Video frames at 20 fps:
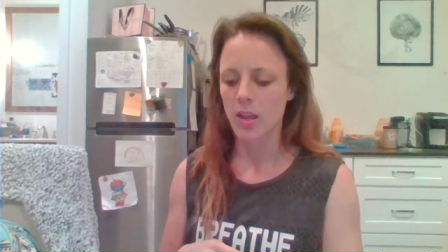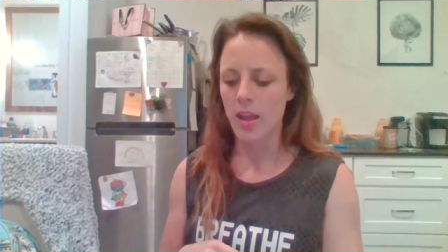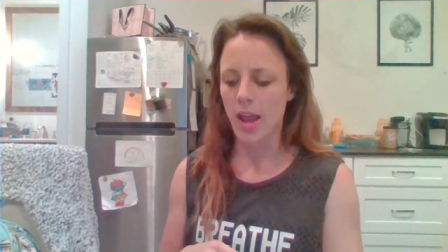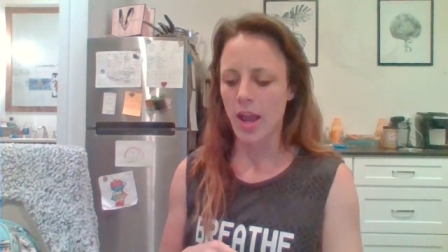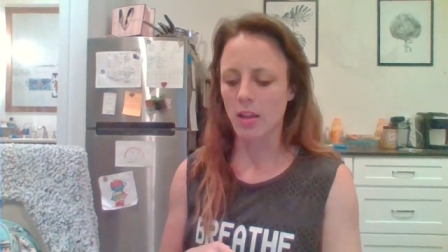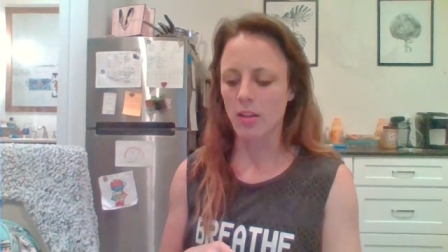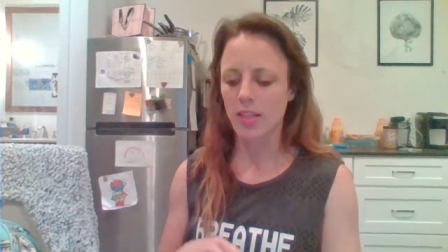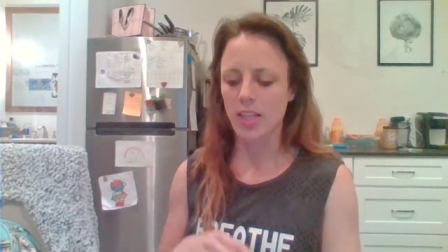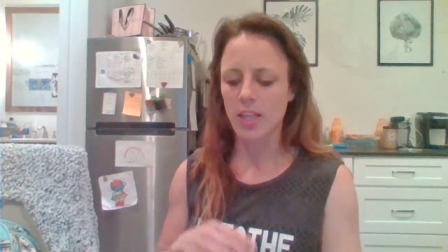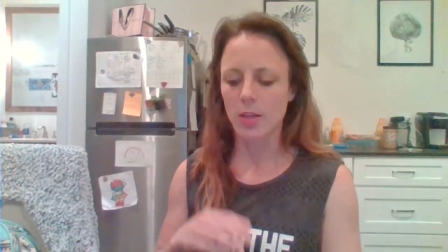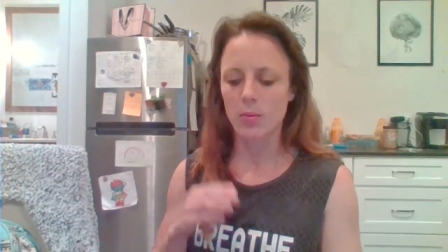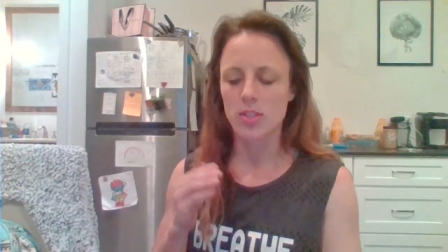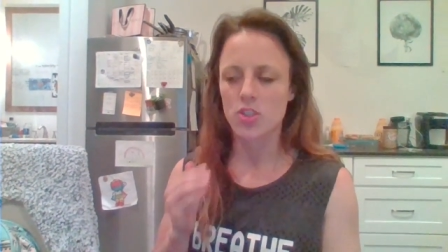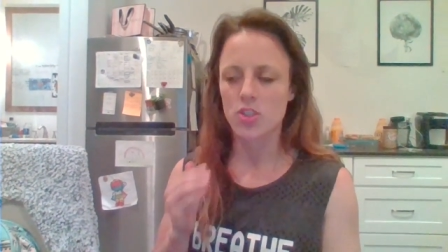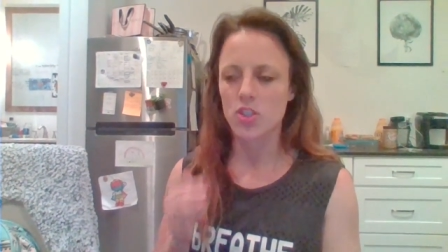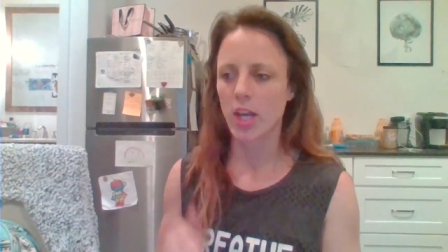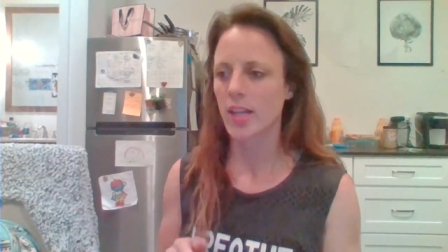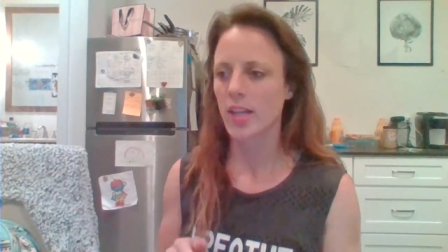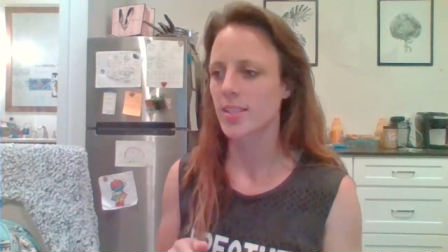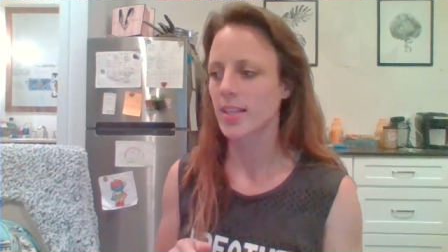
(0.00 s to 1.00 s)
how like he was
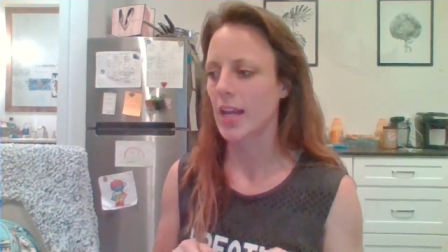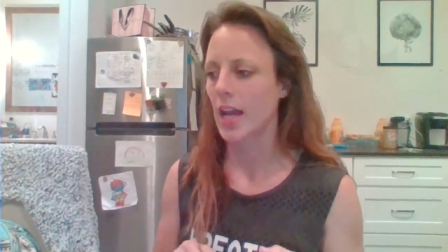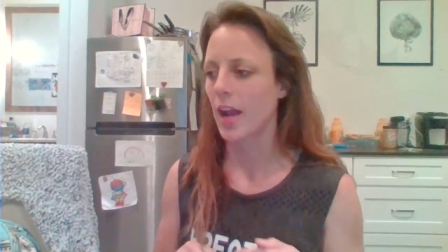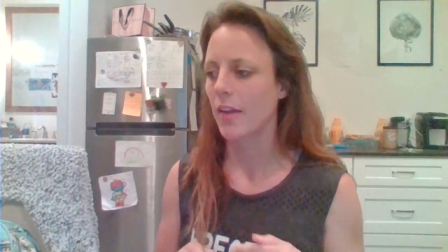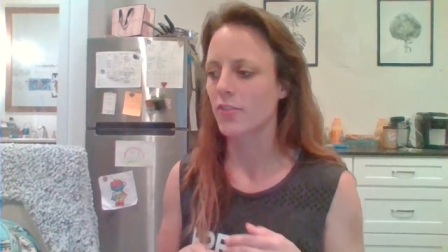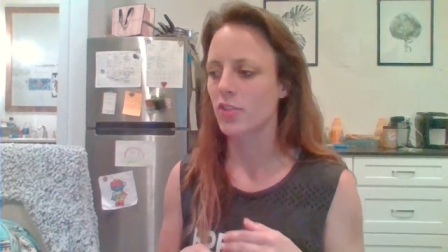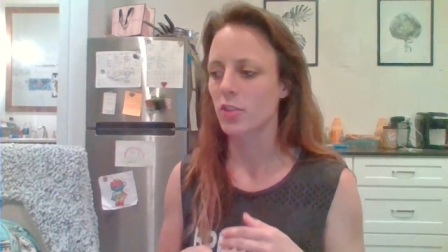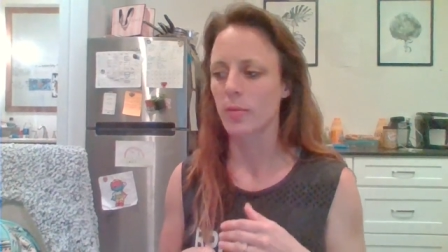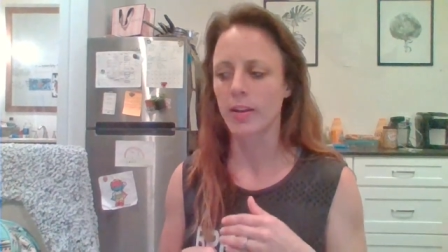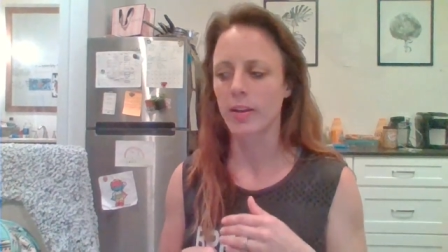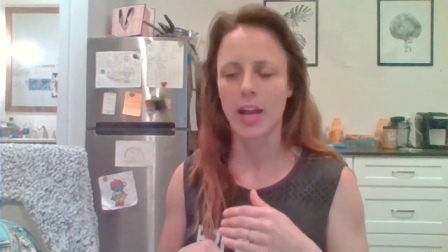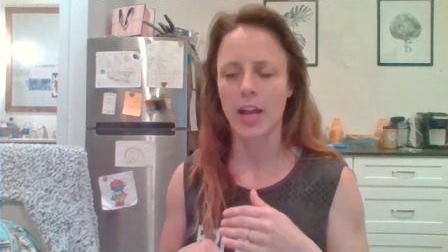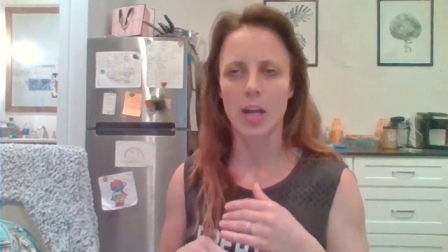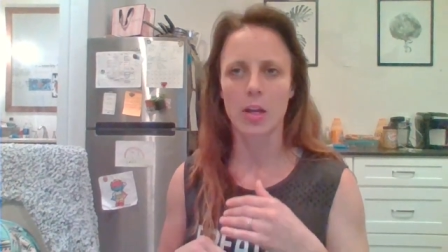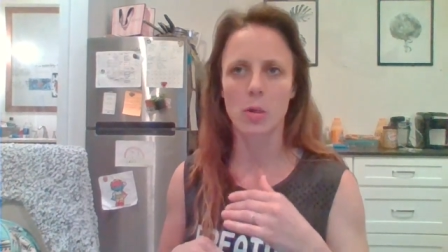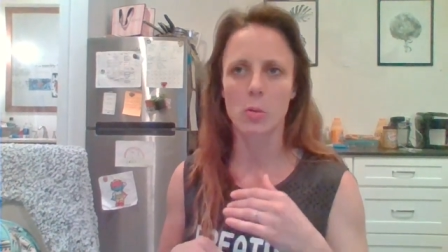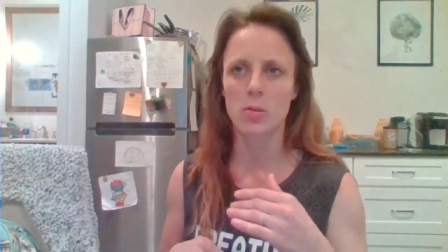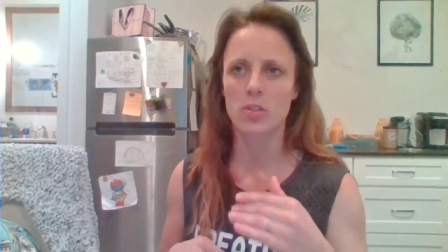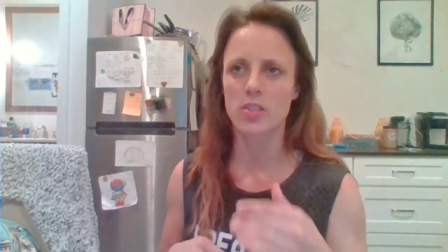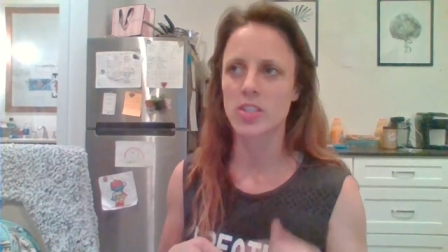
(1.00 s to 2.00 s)
chasing after me and how
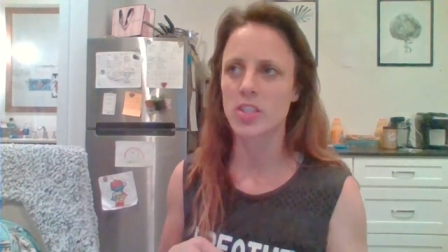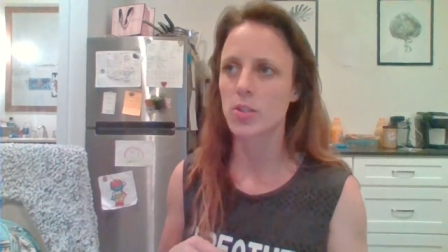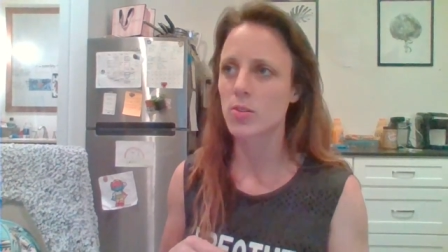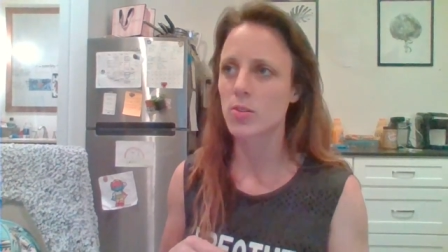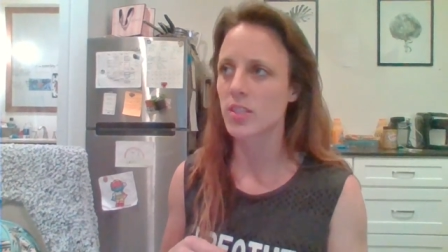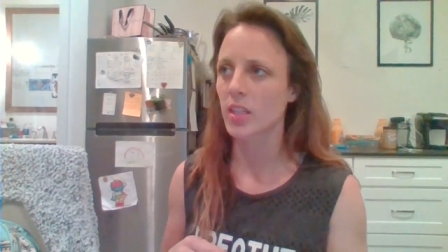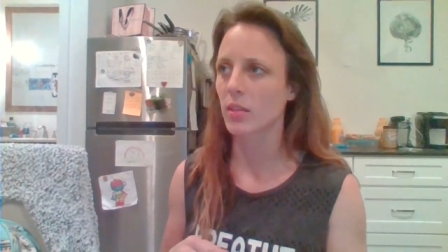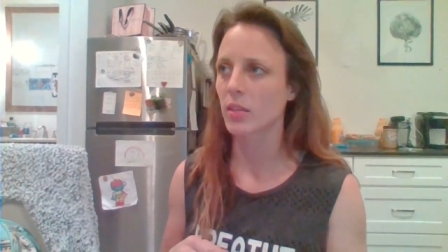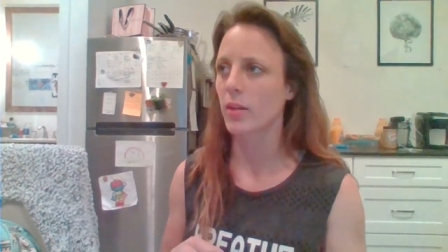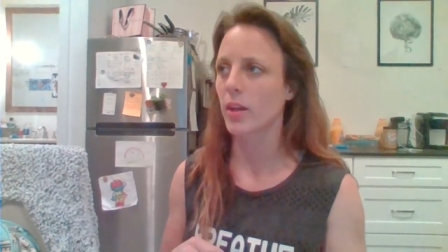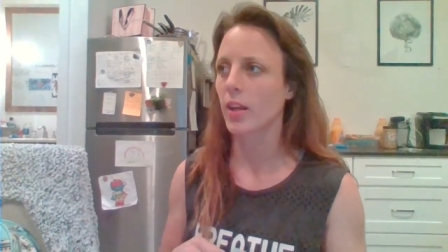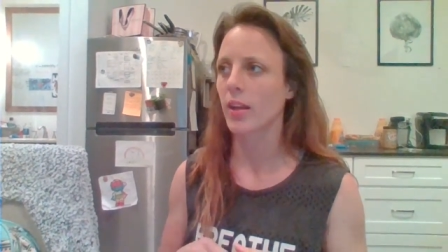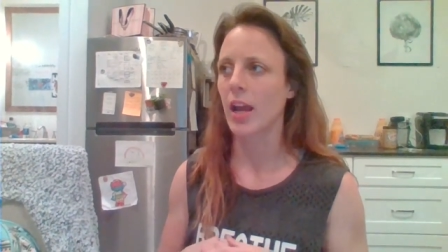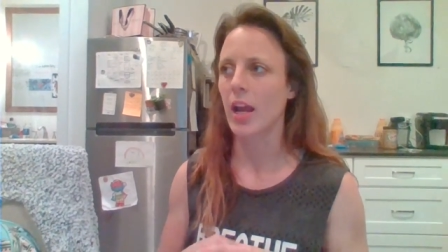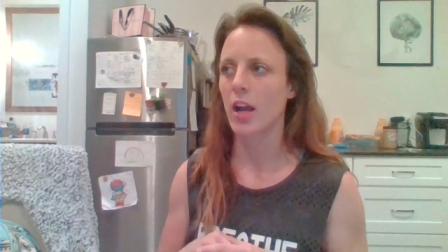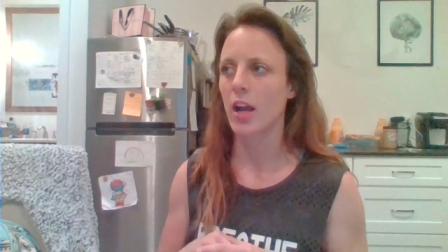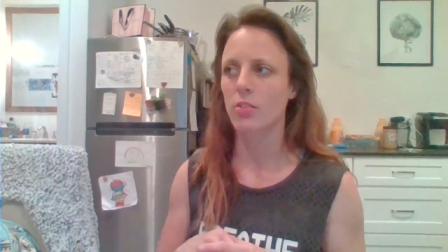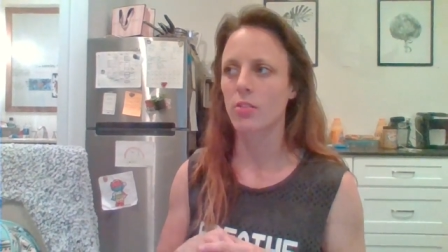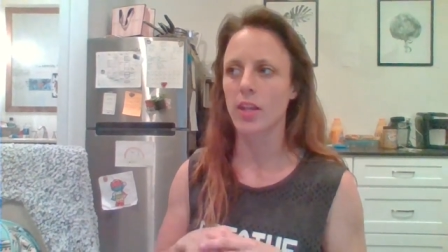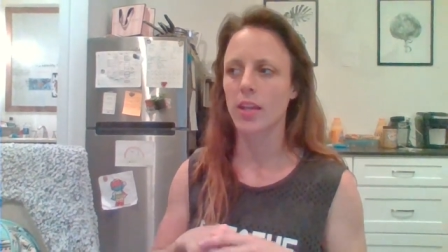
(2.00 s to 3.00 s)
he was using me and
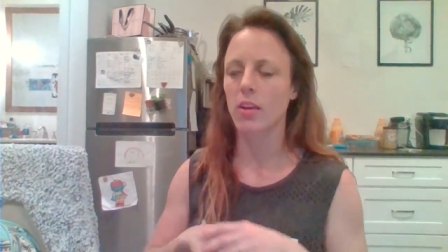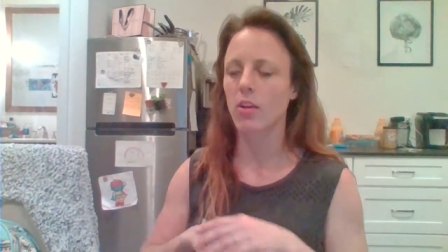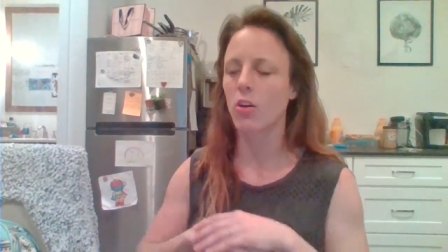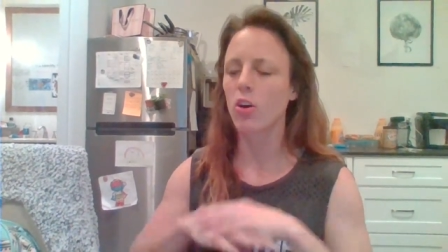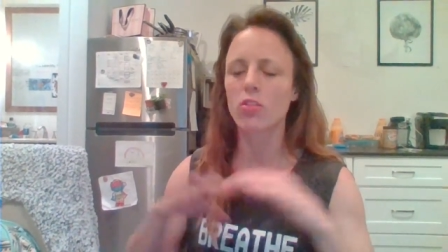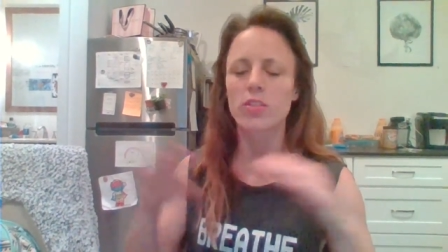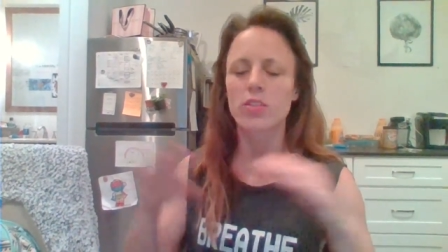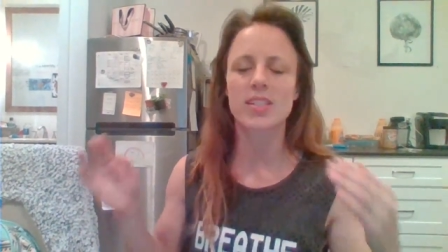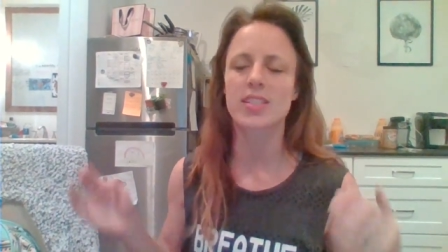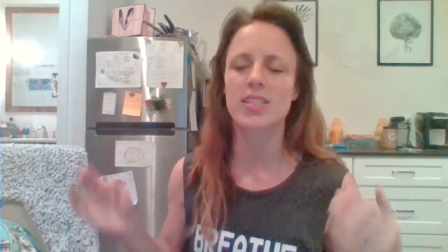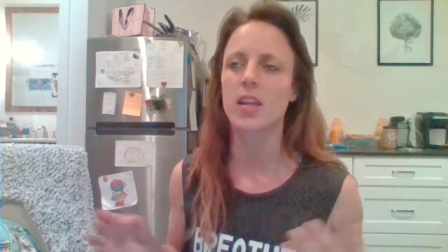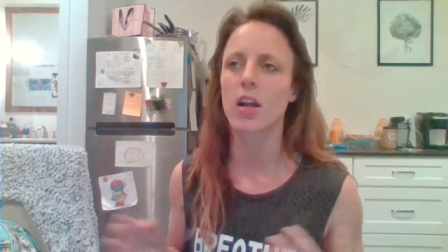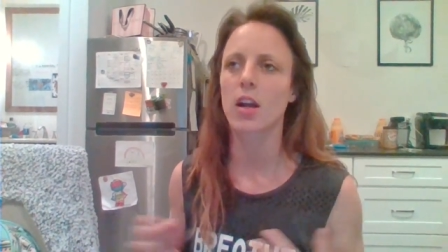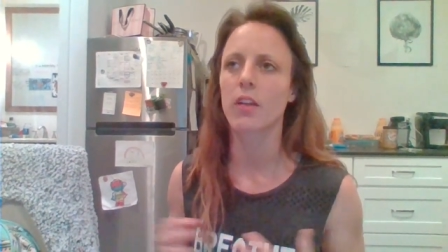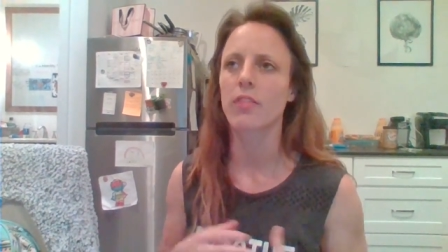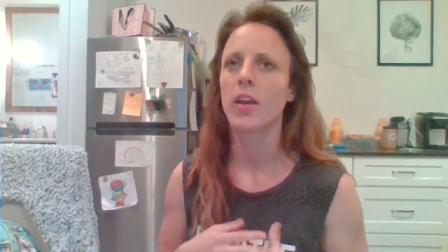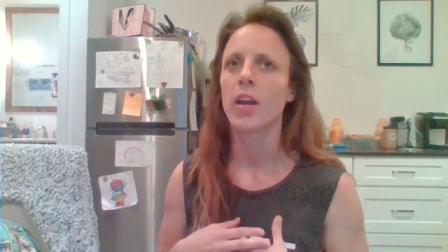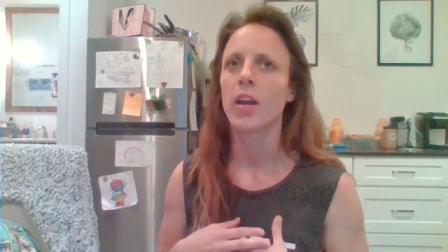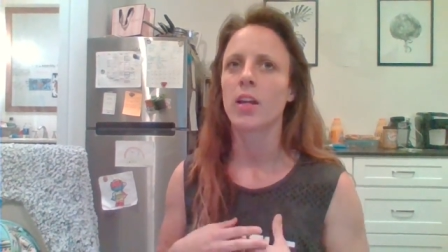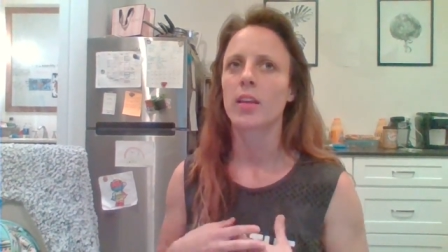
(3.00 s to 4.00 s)
how like all this
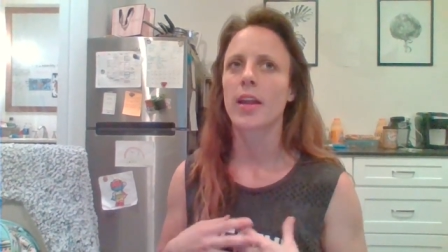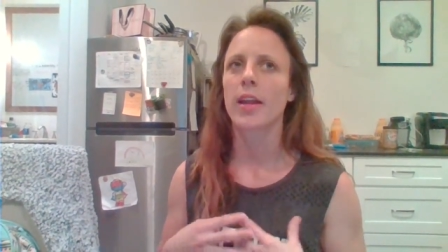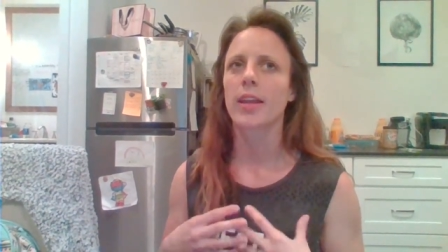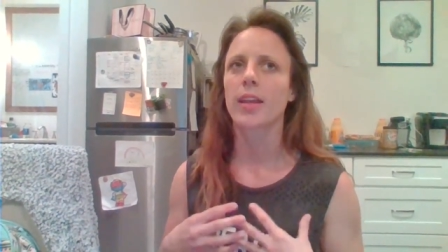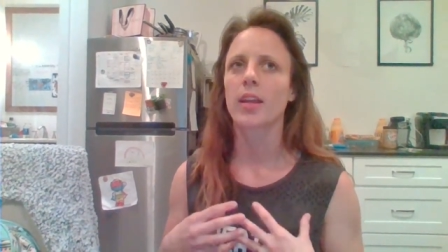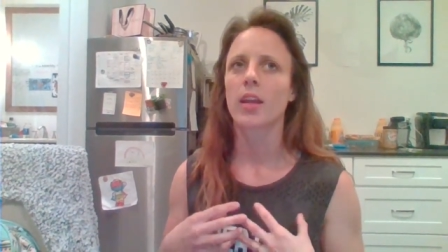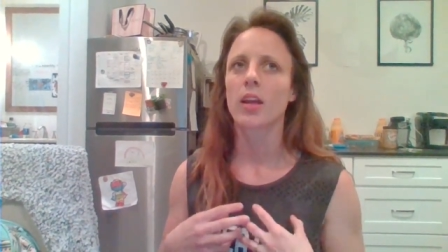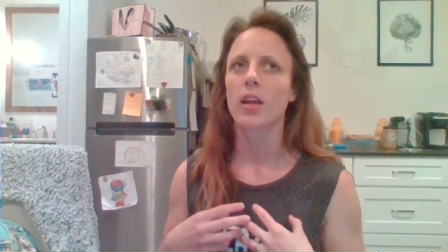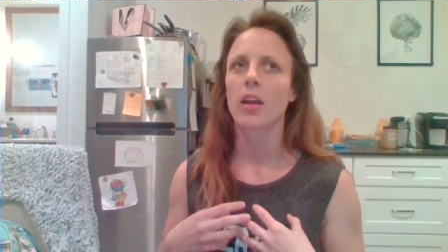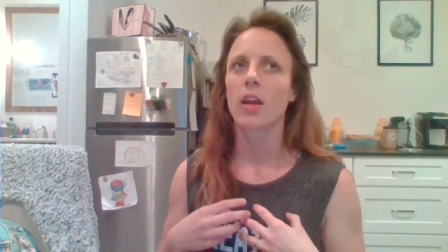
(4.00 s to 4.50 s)
stuff like